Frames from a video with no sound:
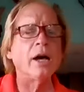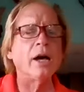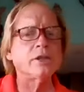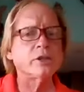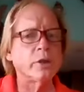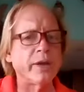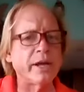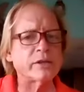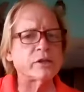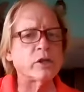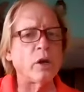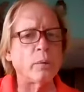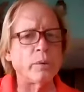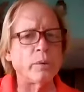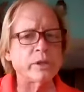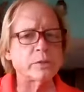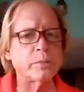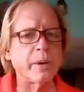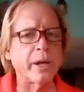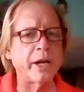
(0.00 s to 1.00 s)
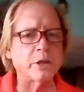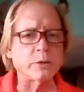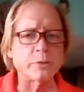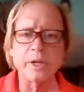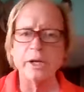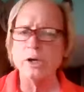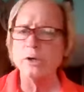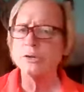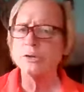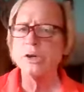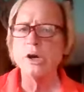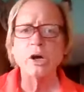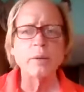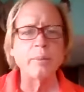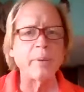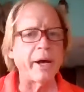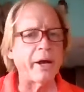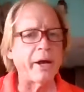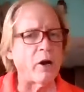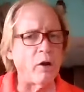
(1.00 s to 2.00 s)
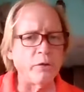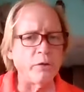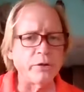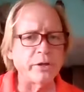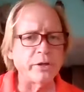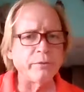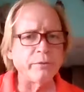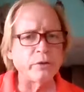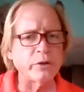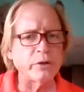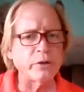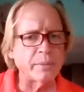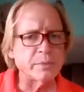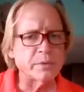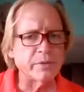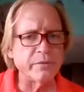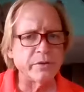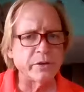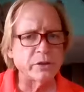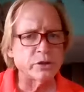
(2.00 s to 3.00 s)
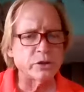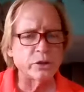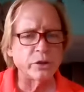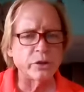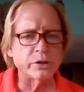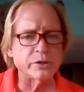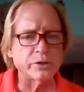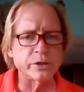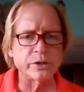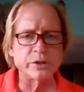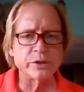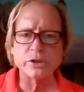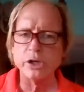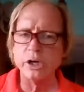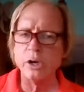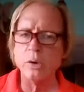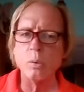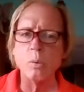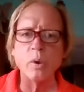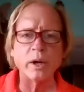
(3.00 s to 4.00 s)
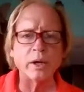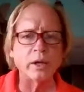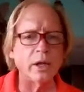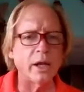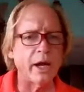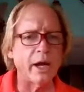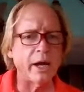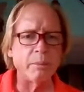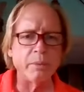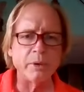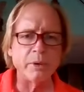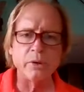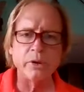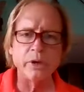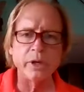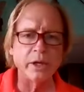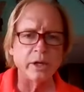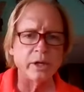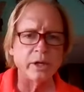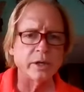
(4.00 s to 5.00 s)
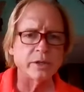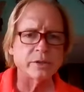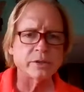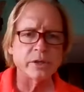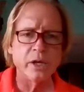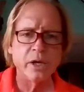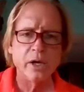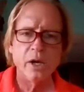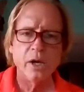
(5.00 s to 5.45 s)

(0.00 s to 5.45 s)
So that's all risk management. It'll talk about all the different types of insurances, what liability is,